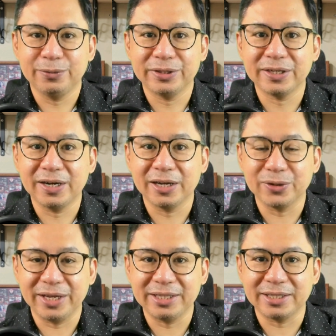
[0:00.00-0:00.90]
With
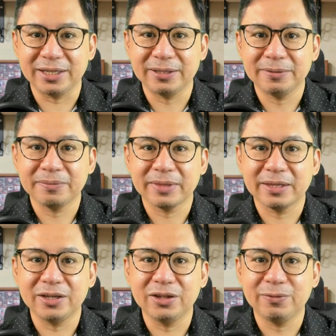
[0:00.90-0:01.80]
regard to Hazel,
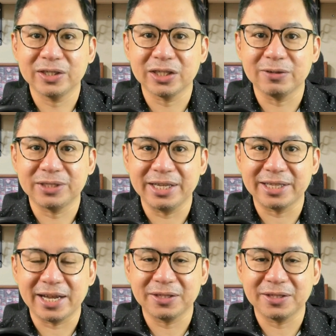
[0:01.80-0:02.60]
the University of St.